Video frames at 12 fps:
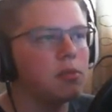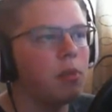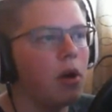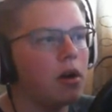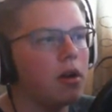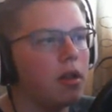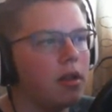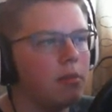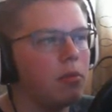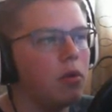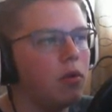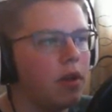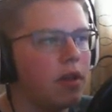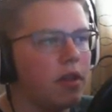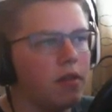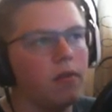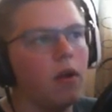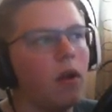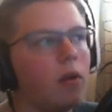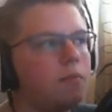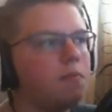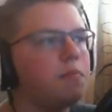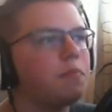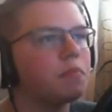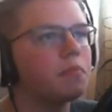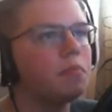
They just spawn and they move and they fall.